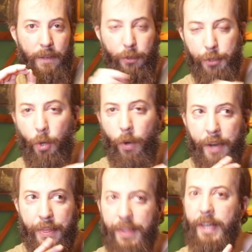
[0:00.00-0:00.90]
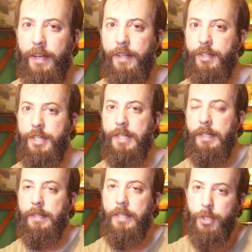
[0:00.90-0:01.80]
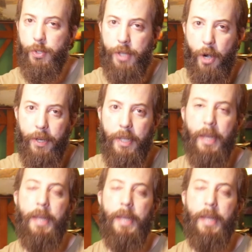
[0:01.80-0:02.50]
although I think I understand the esoteric